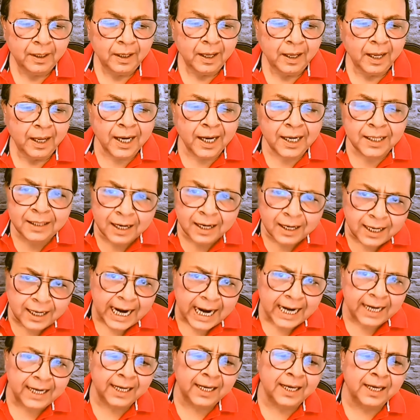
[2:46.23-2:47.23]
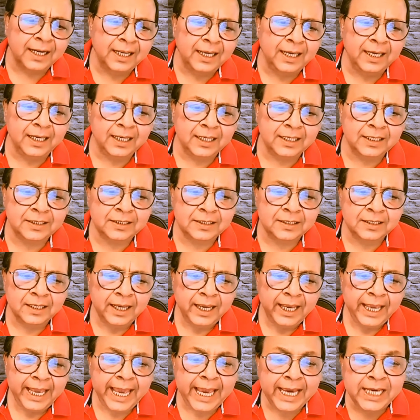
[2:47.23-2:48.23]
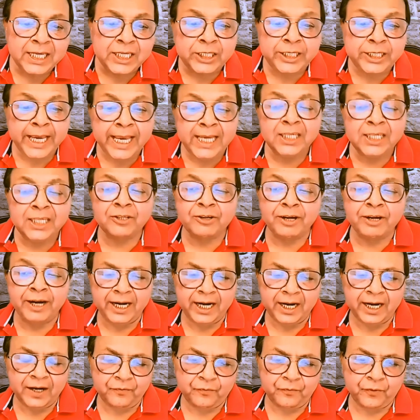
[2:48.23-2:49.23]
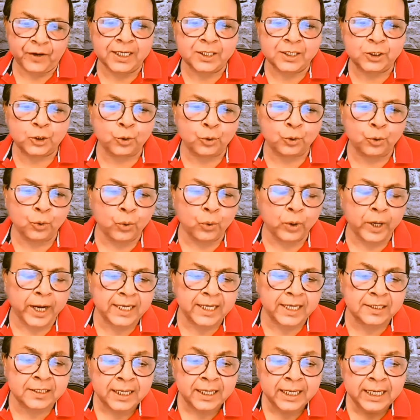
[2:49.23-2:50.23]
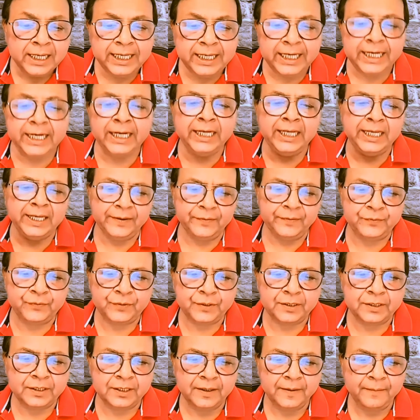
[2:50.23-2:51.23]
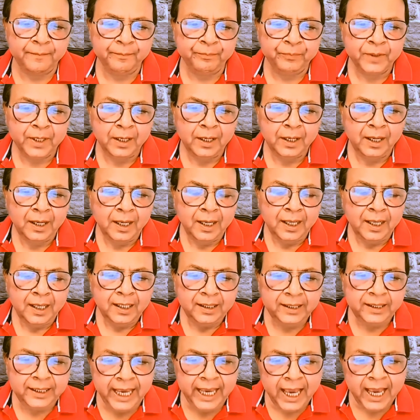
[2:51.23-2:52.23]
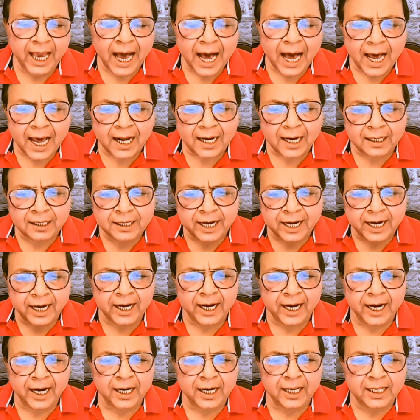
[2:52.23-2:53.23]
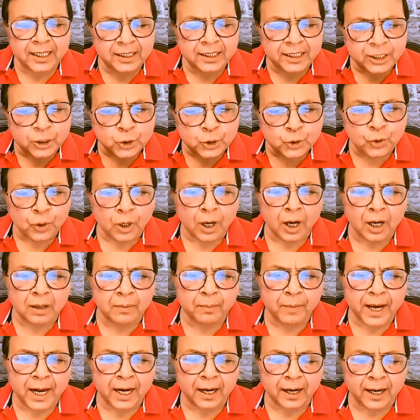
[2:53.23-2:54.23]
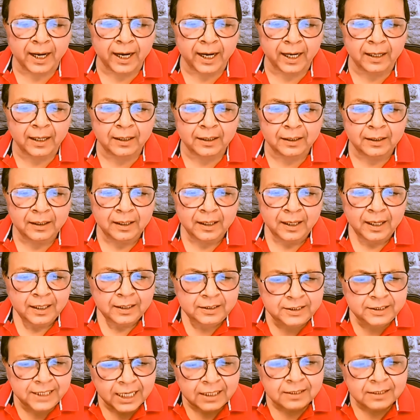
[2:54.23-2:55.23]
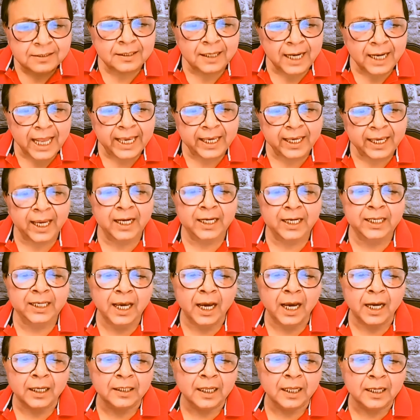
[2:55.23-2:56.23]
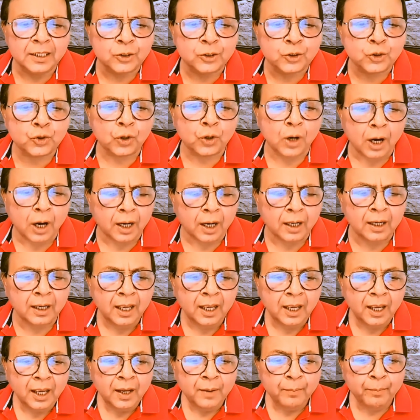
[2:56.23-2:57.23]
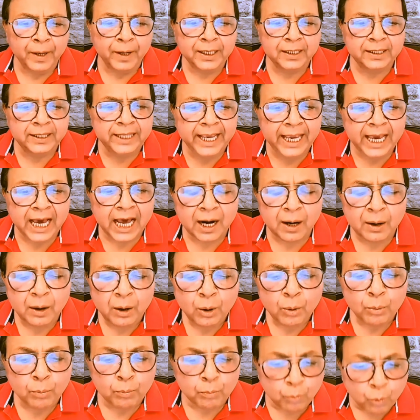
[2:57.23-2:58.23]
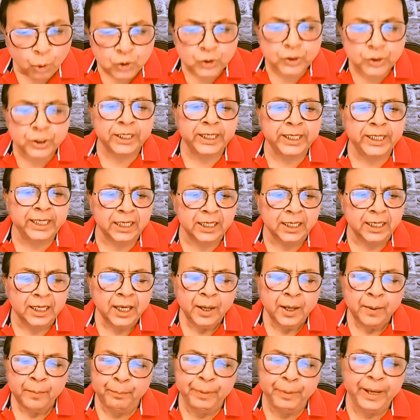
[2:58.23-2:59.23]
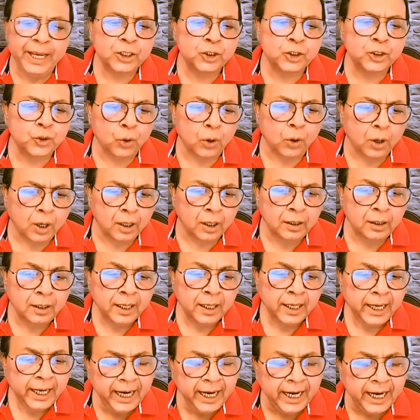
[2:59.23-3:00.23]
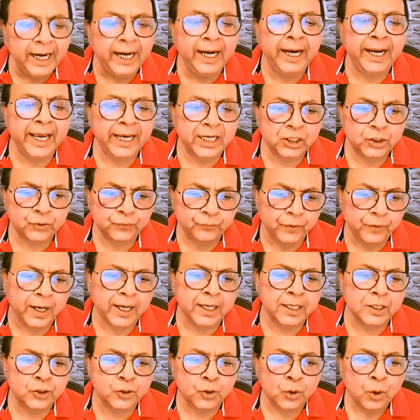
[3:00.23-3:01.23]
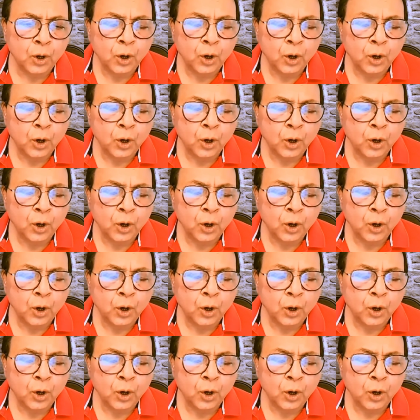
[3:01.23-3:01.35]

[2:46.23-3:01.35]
Another category is exchange traded funds known as ETFs. They are traded in the stock market just like any other stock, but they are mostly based on index funds